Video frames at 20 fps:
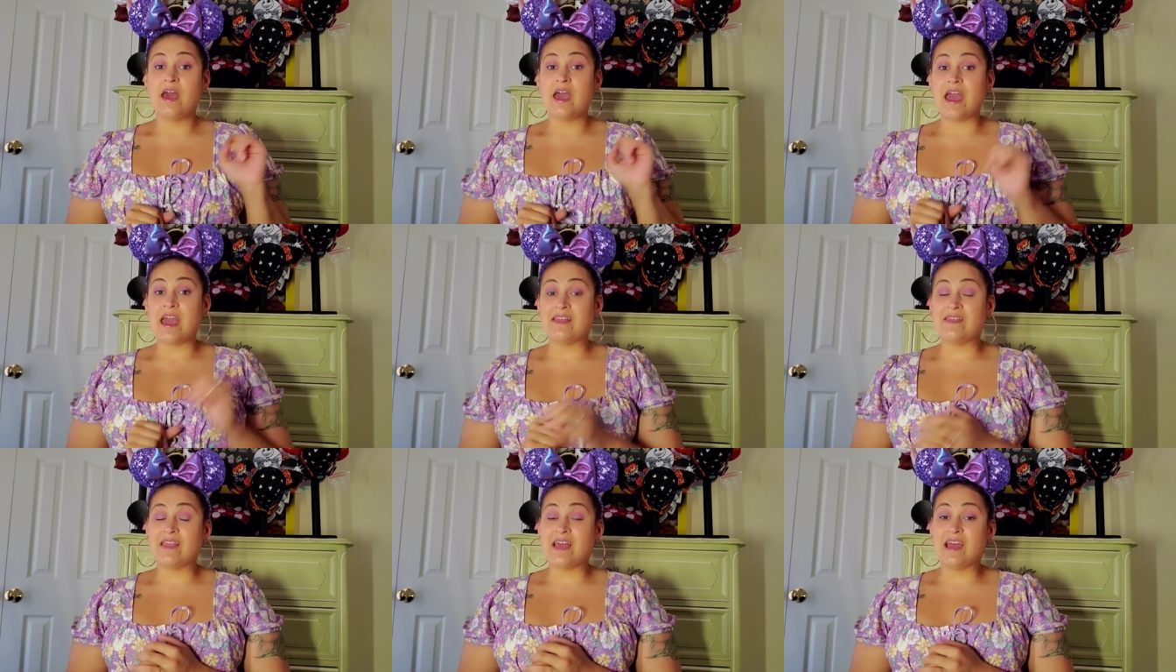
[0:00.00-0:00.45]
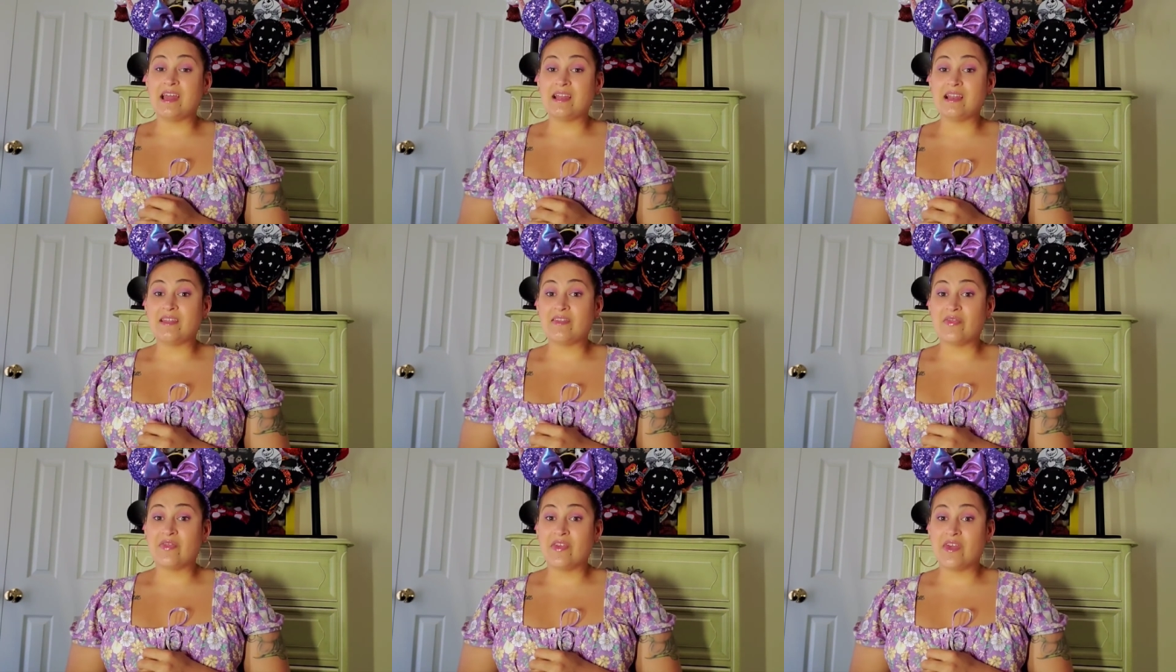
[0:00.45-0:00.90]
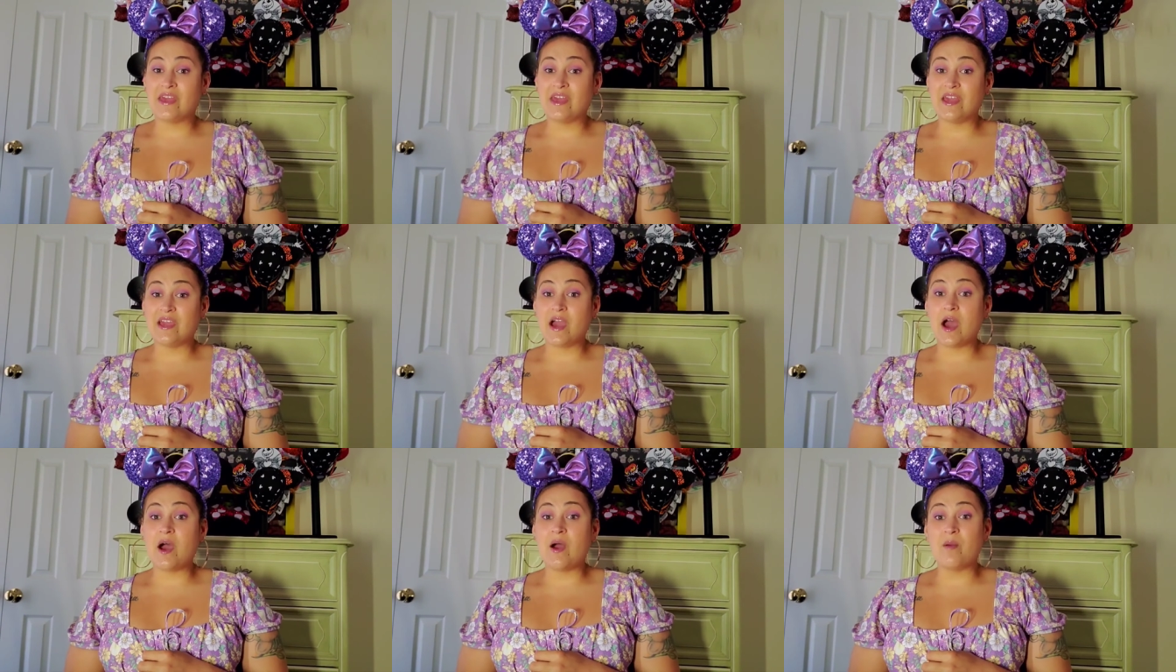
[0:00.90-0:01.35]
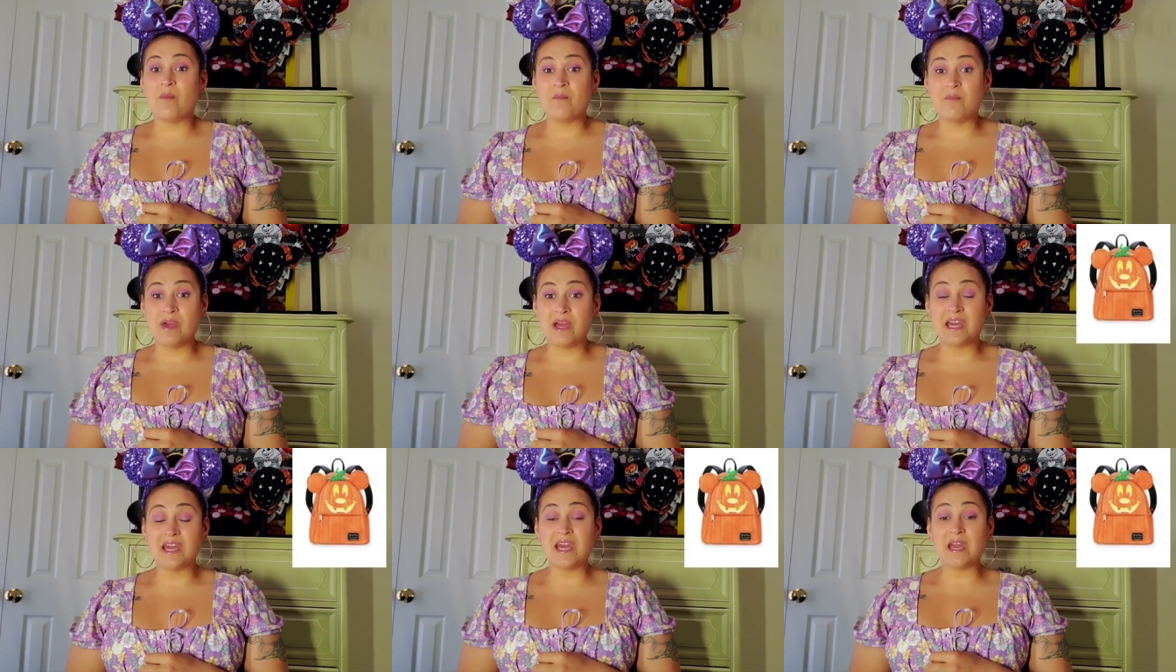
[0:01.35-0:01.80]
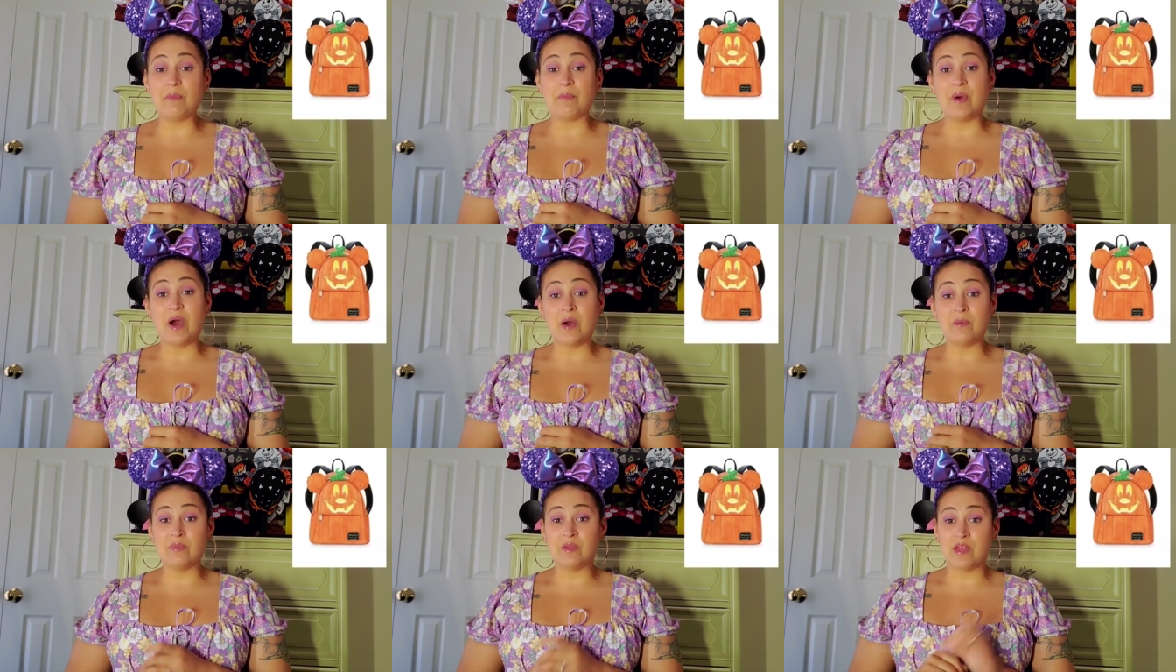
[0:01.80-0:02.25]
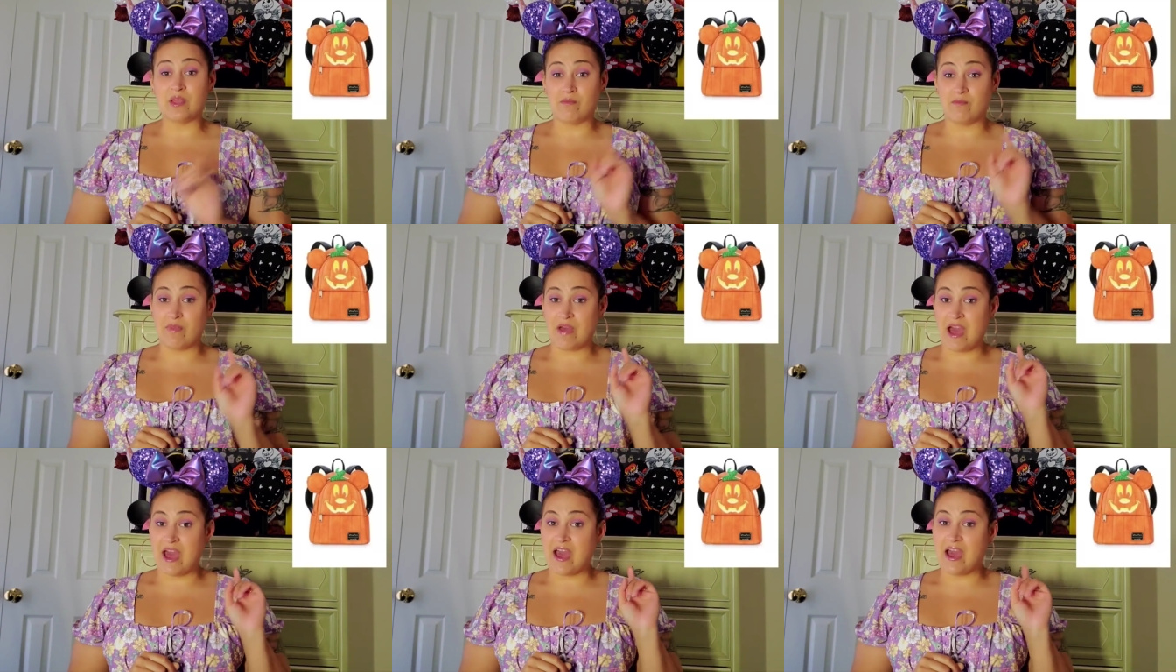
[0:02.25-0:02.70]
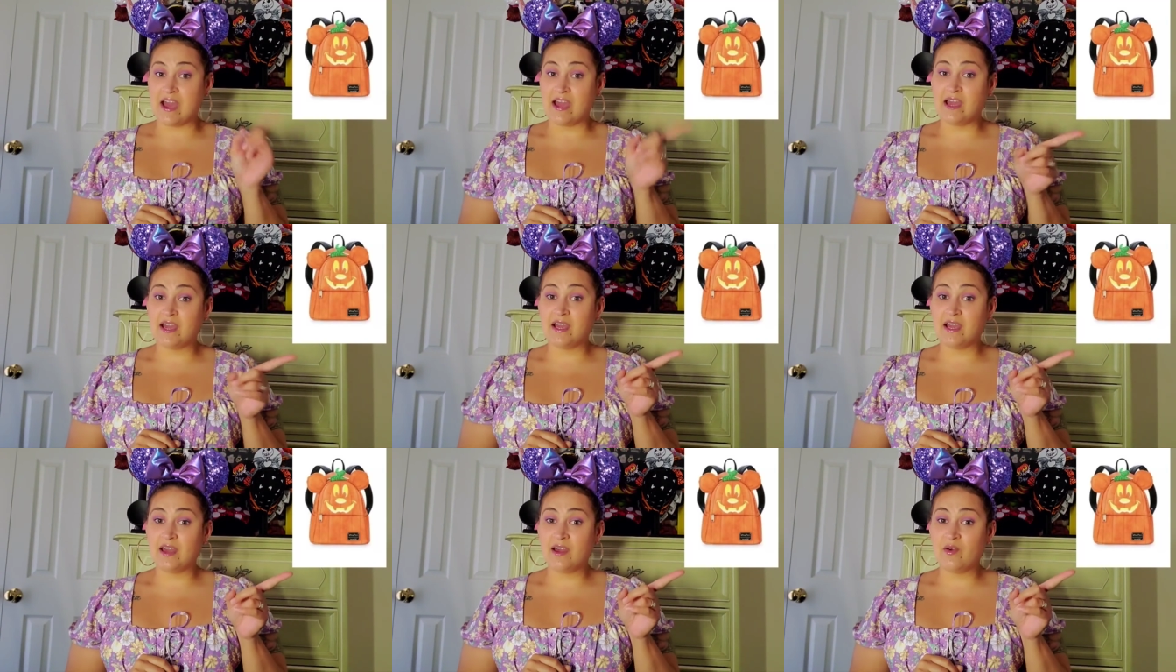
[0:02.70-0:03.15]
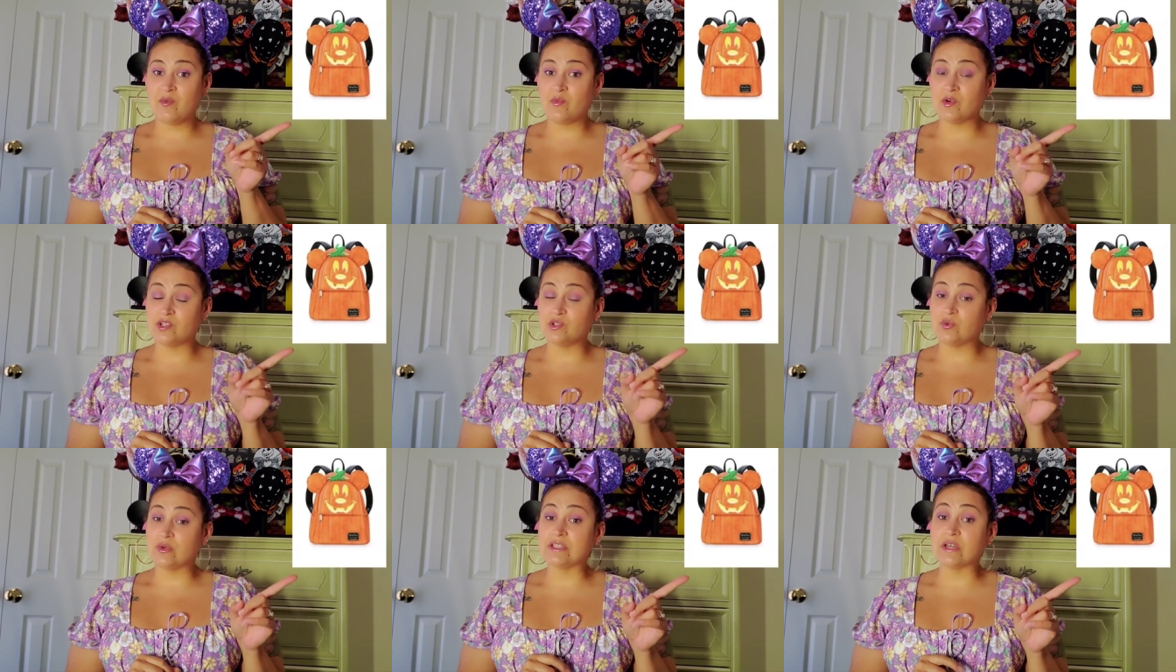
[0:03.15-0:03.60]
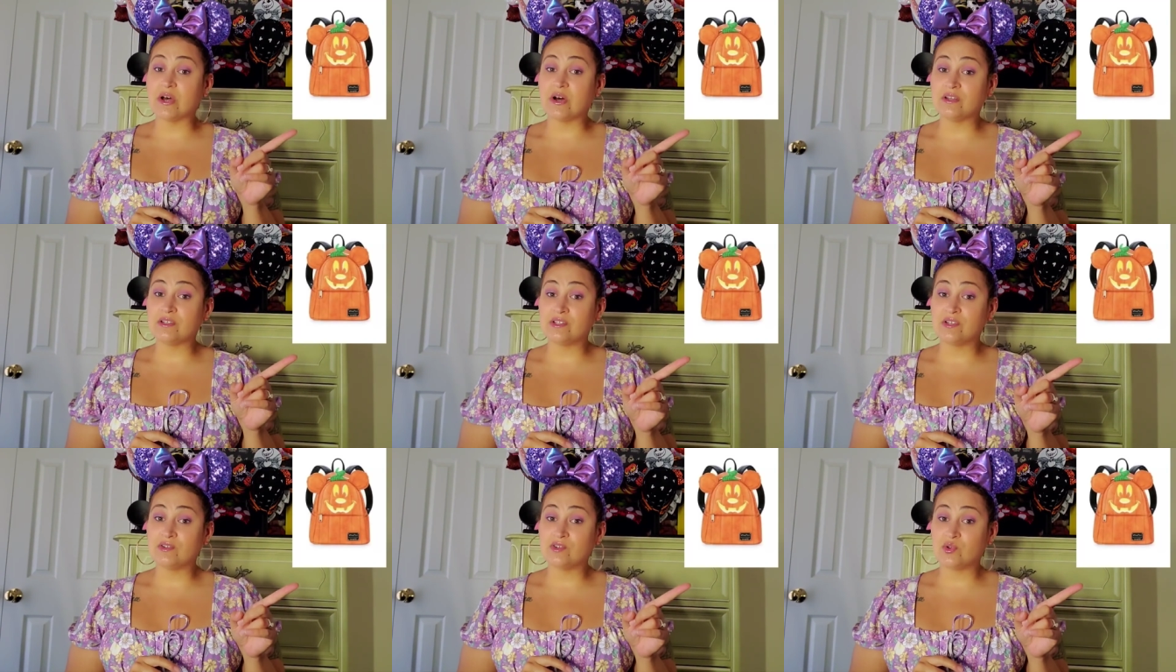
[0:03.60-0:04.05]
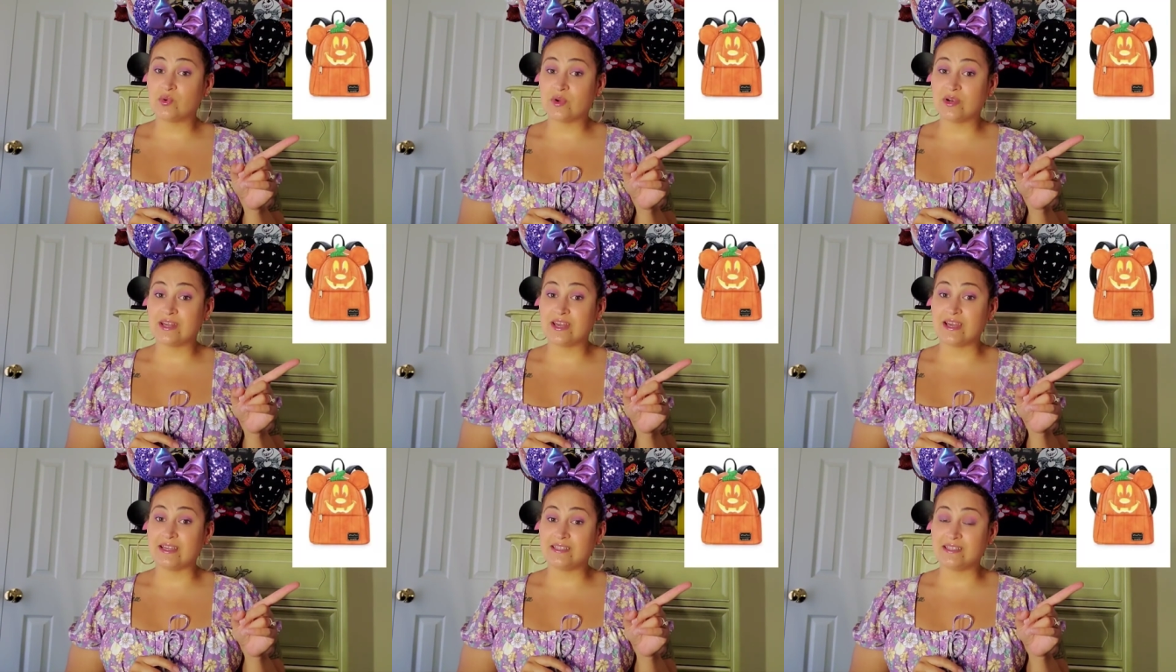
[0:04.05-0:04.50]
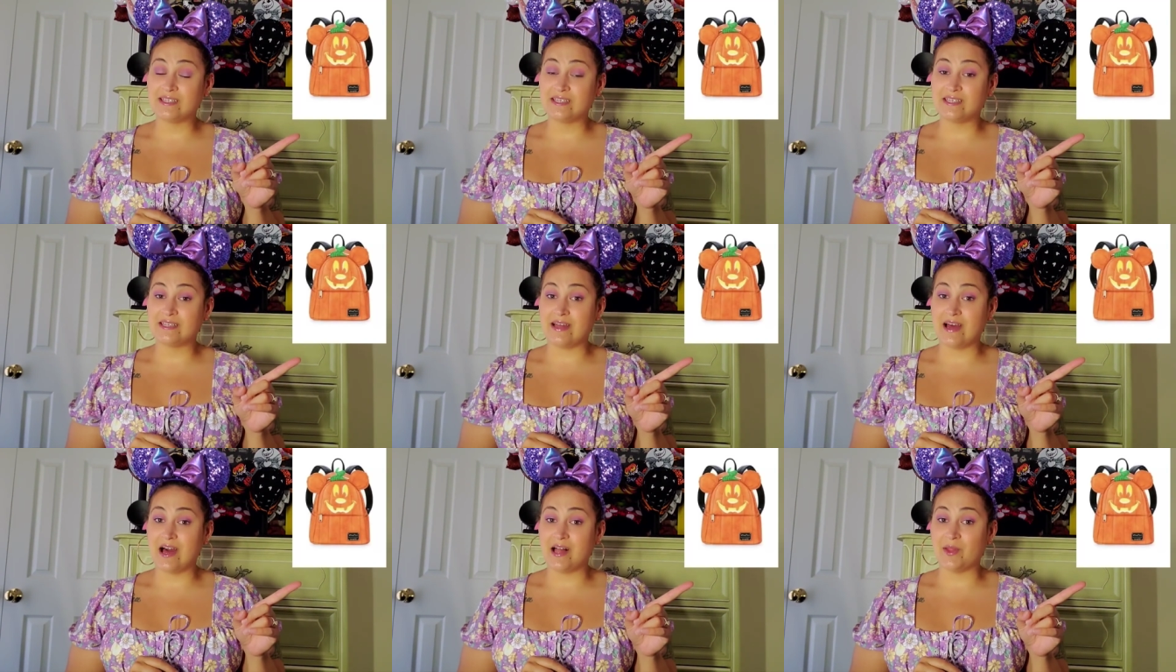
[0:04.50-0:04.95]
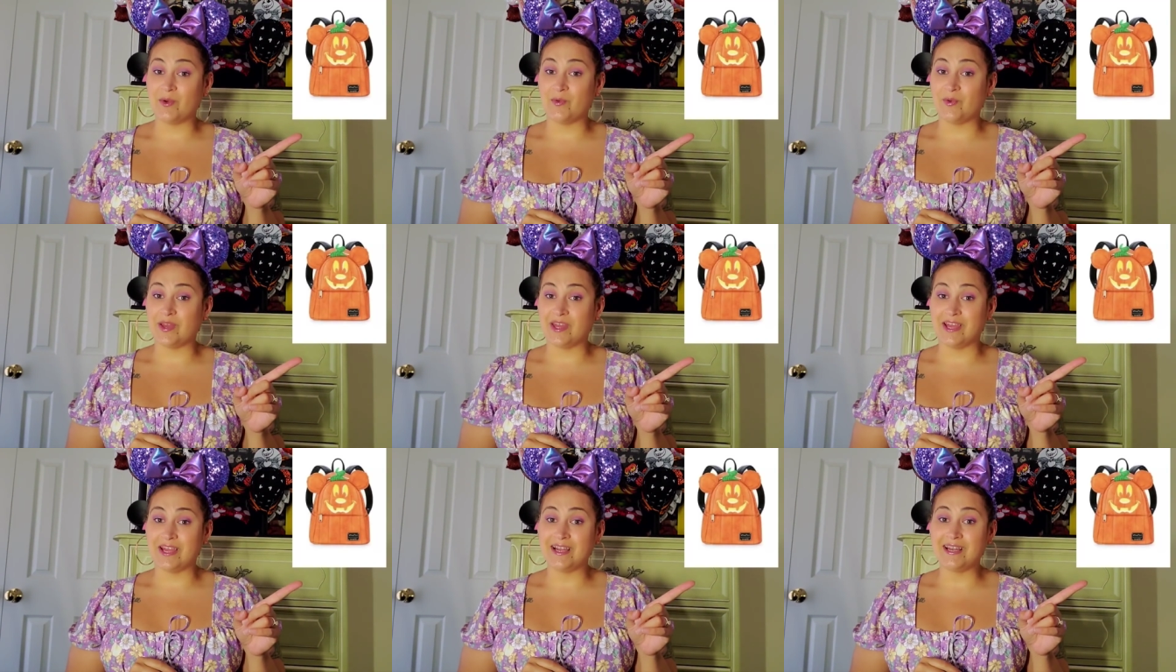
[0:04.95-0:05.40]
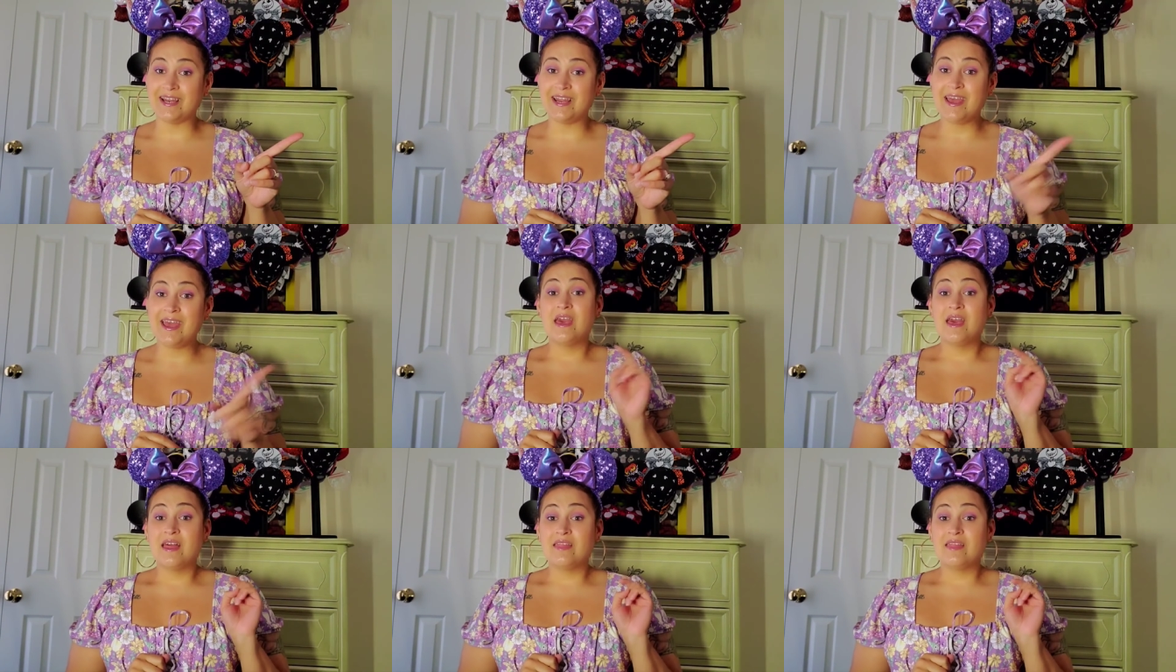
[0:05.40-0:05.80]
And then the Mickey pumpkin bag, which was also 2018 Halloween.